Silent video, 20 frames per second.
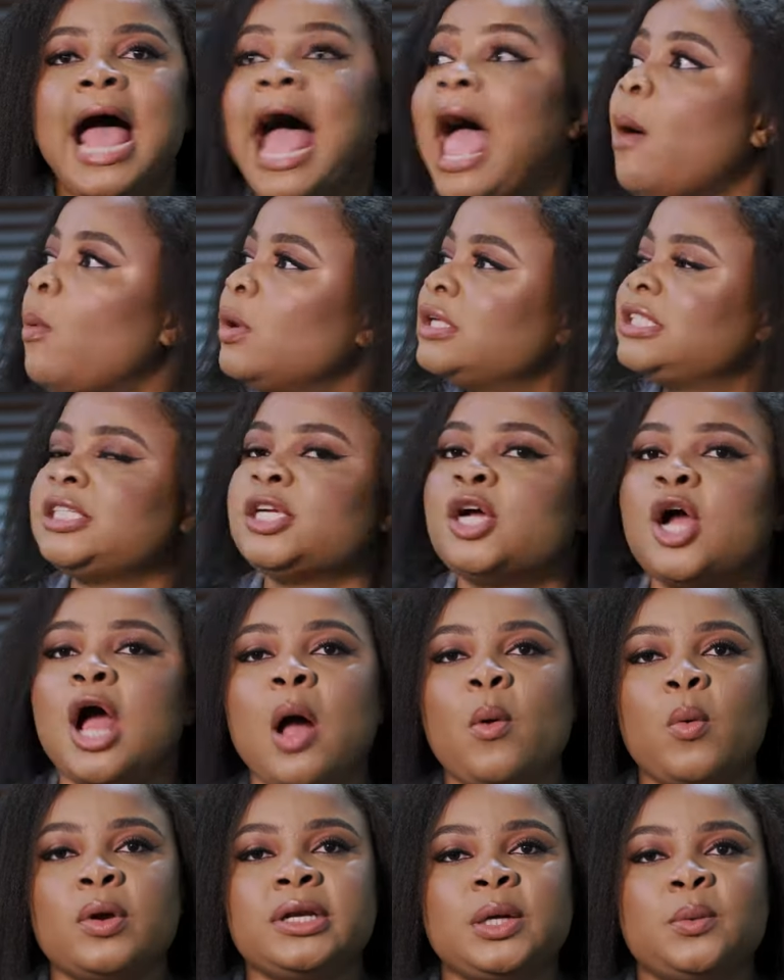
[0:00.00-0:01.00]
I was in a
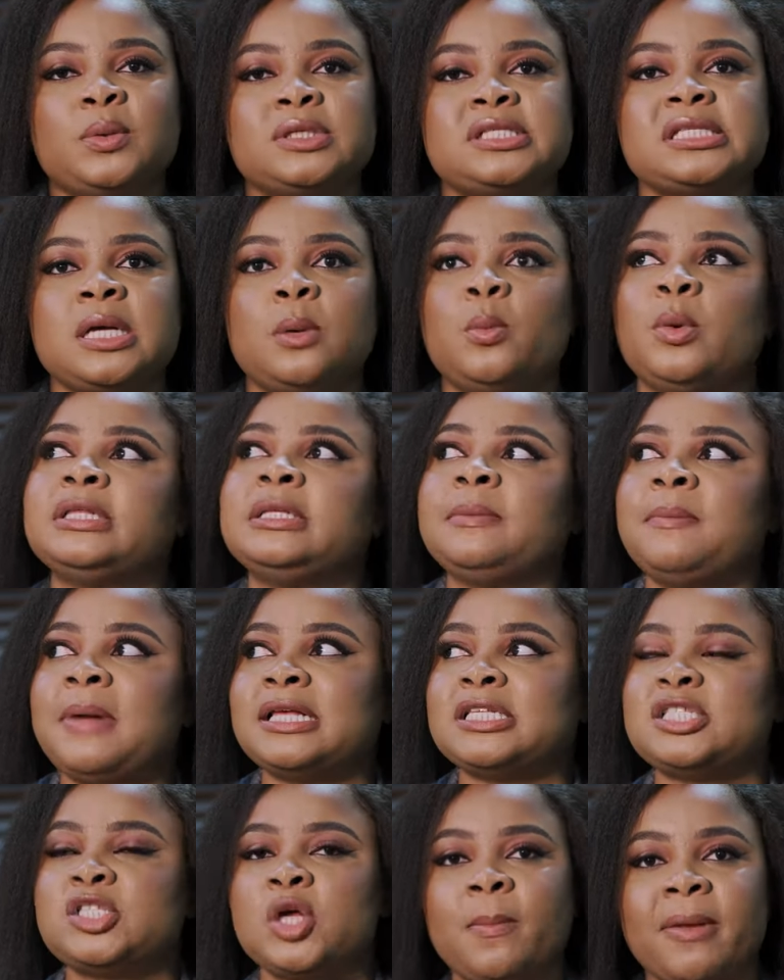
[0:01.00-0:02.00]
car one day with someone, the
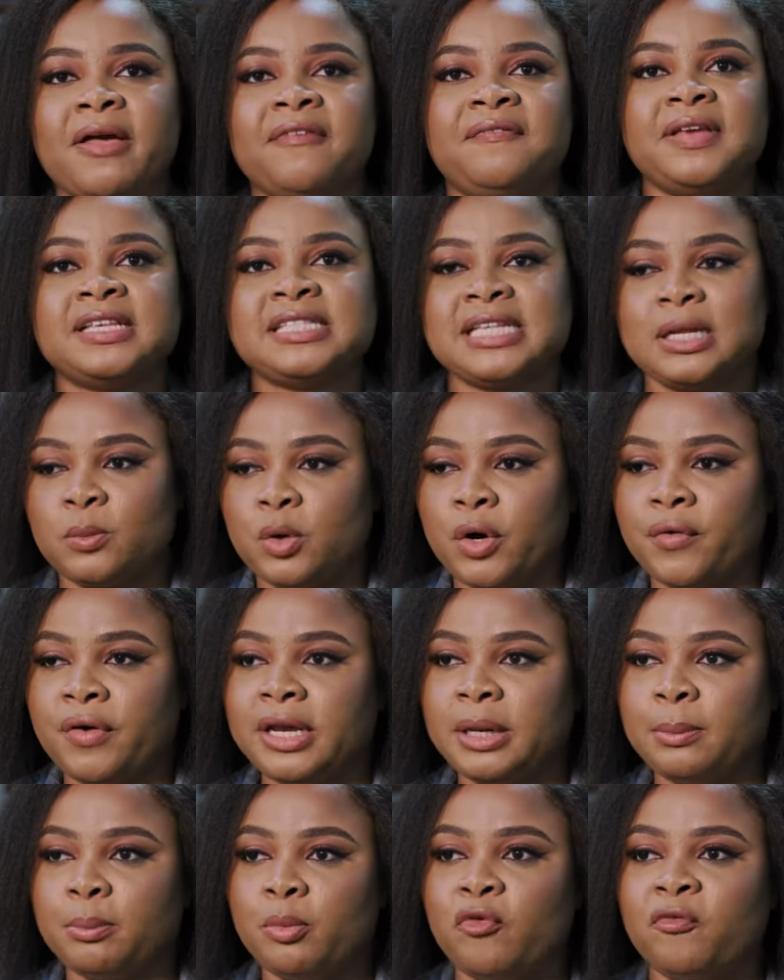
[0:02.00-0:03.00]
man saw my face and we
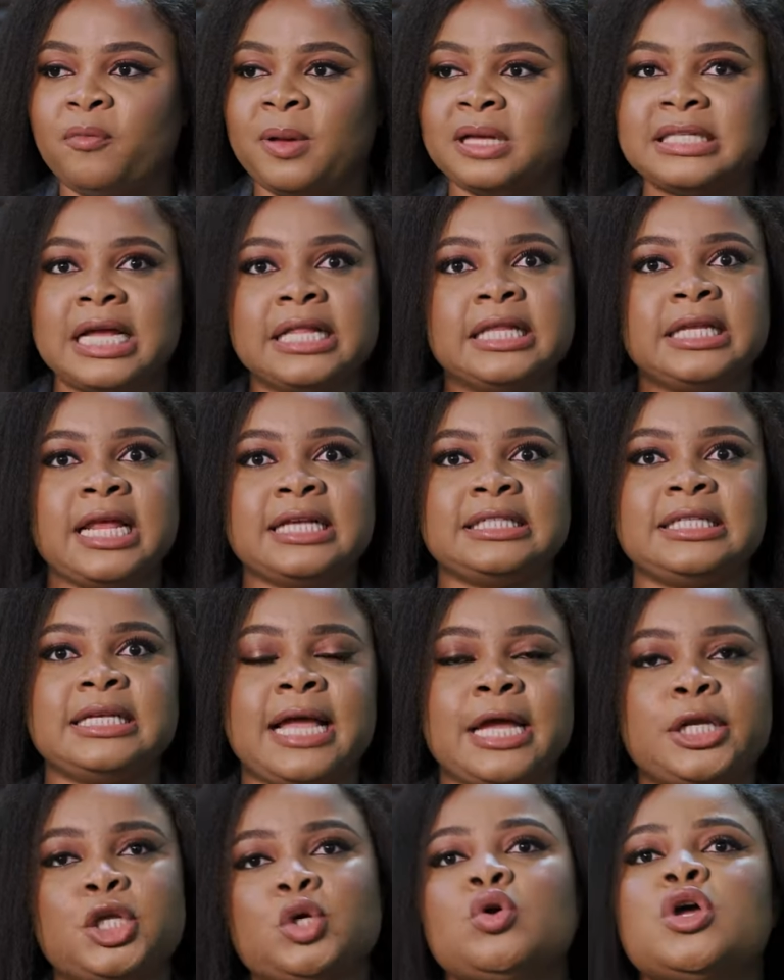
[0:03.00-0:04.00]
already moved past. And the next
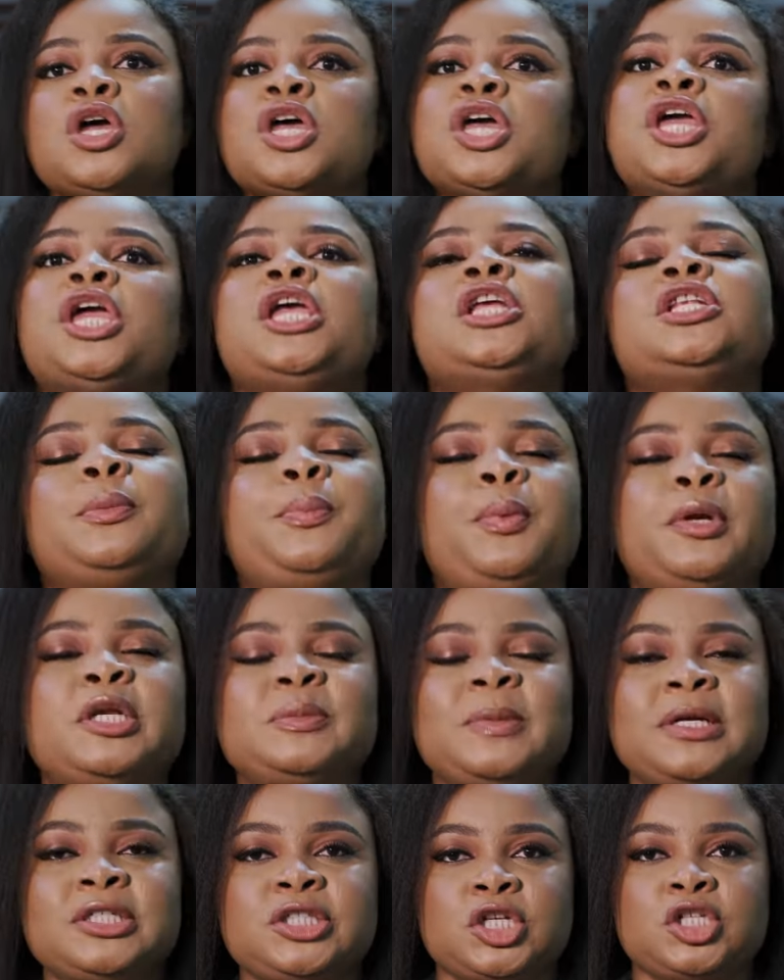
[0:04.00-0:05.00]
thing I knew, the
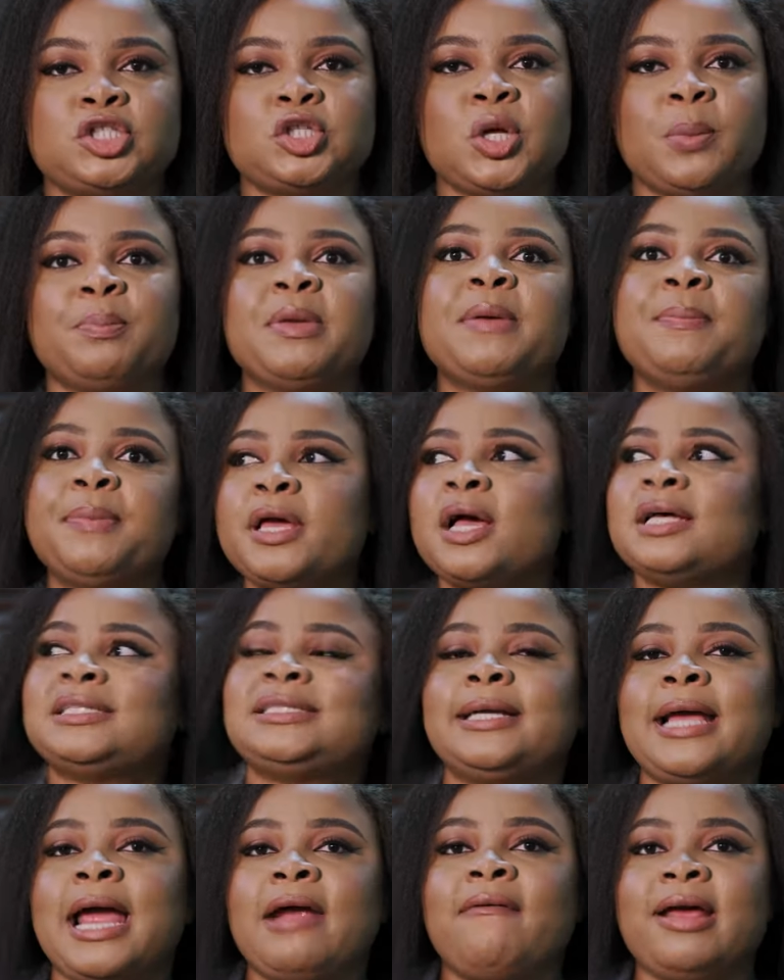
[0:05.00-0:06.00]
policeman just stopped me because
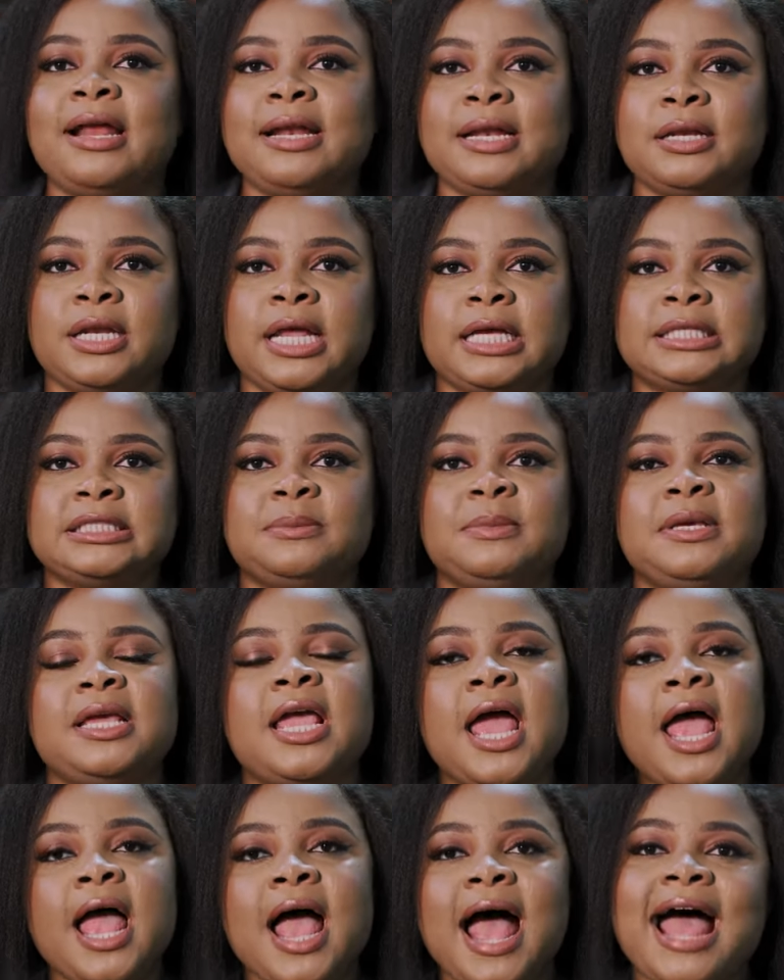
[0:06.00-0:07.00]
the guy right next to
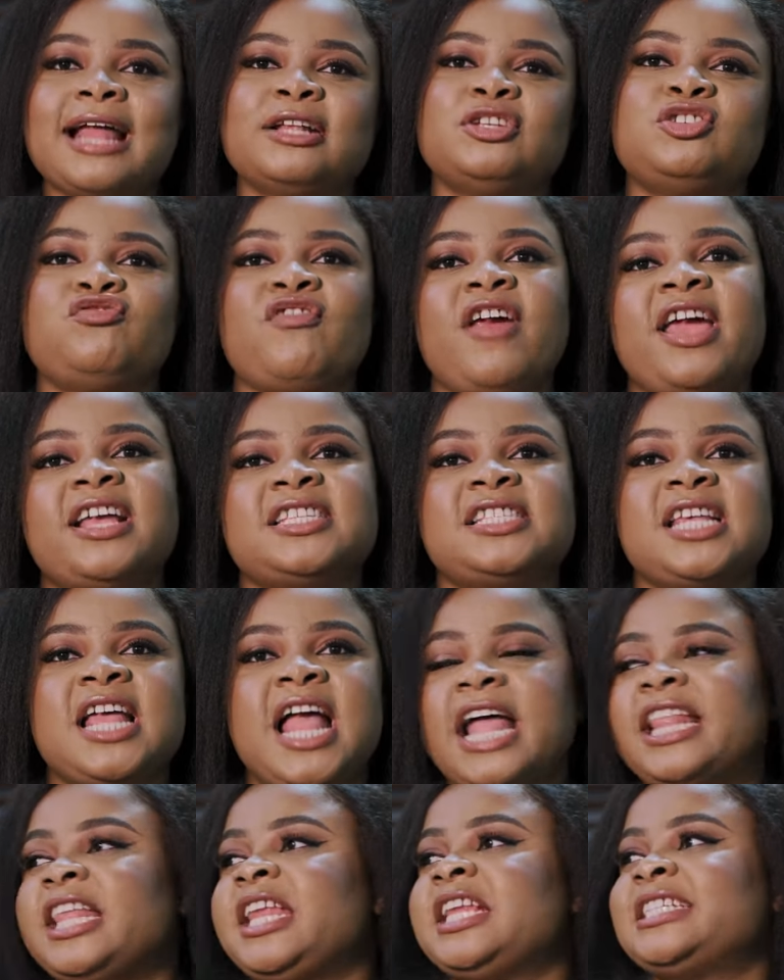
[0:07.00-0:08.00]
me had dreads.
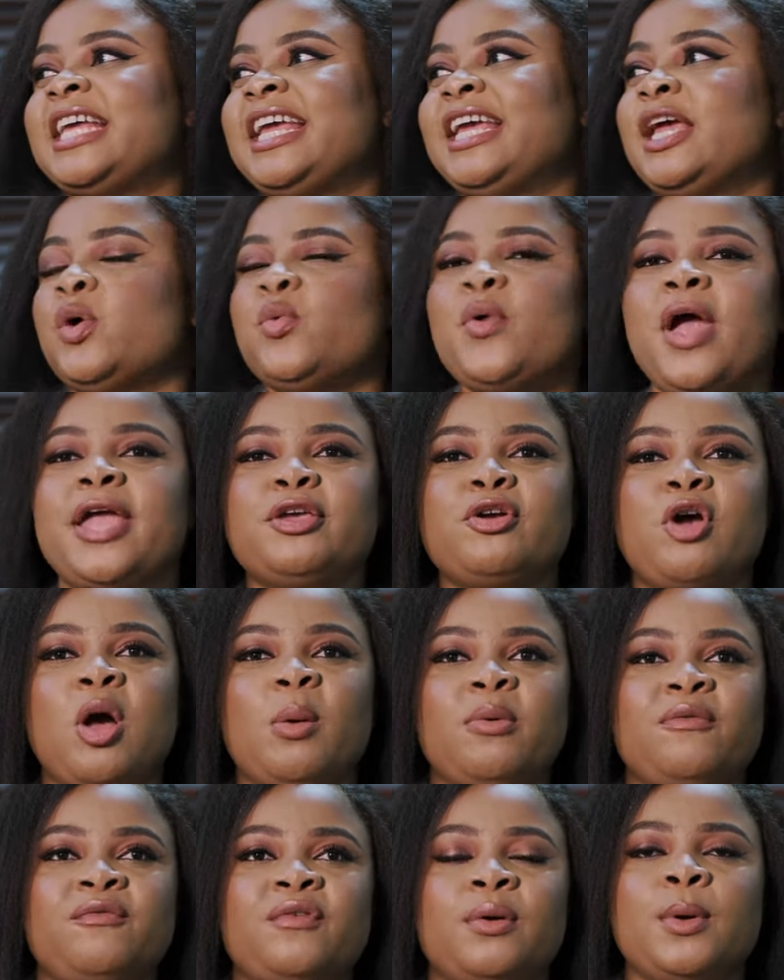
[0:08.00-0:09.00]
And then he's like, where are you
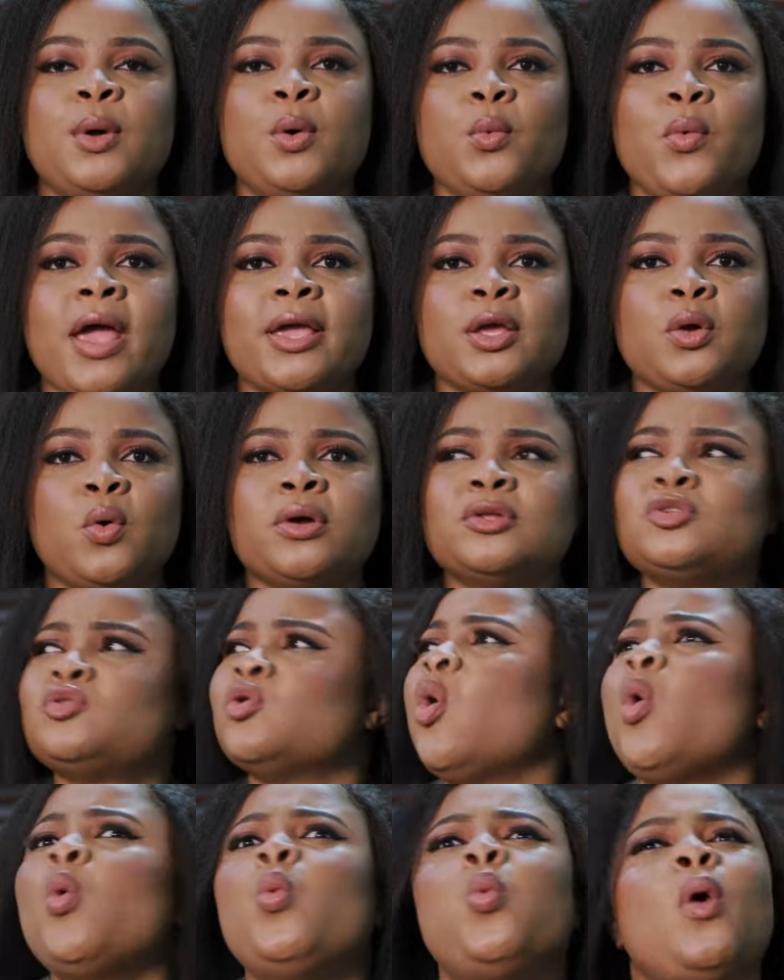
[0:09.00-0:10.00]
coming from? Where are you going
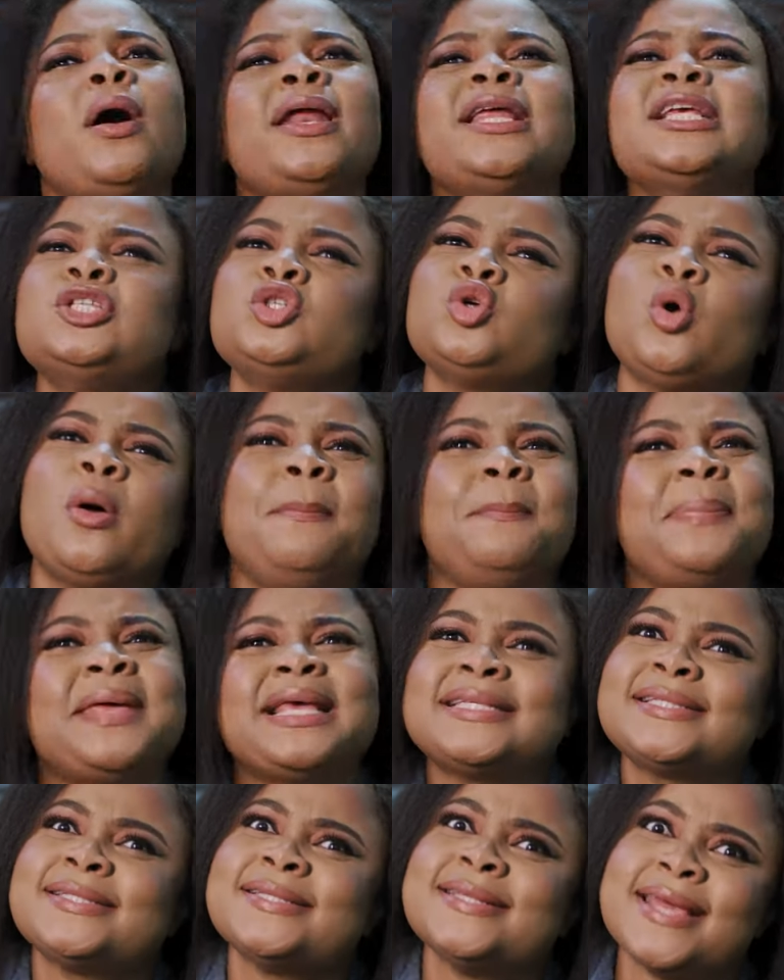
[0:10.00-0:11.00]
to? What is your
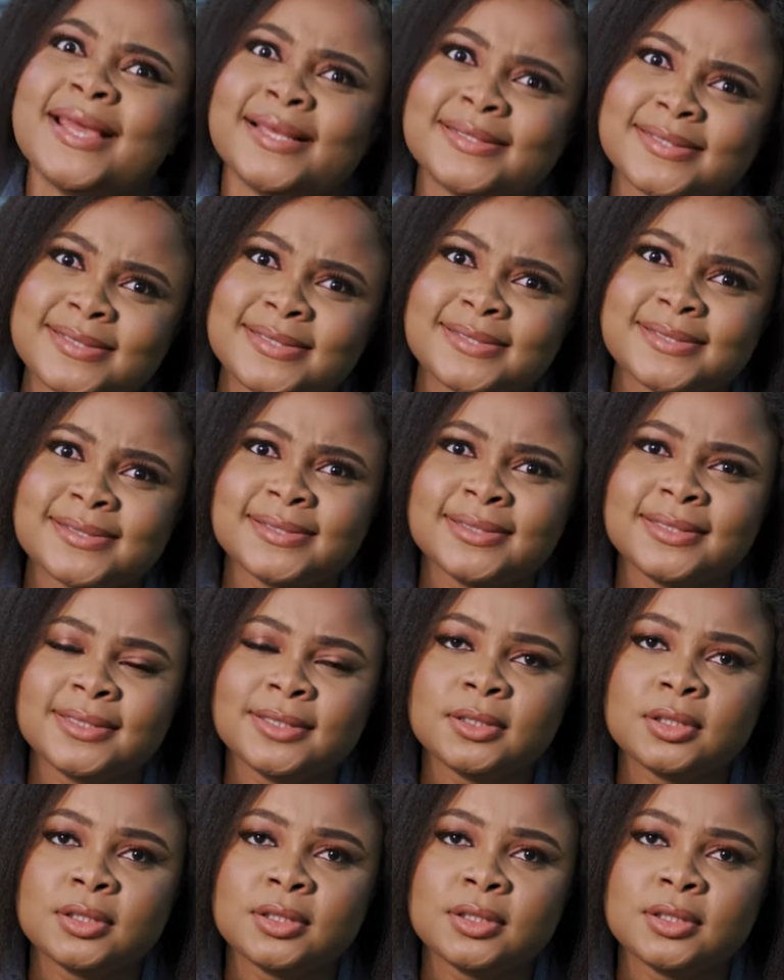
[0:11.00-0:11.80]
business?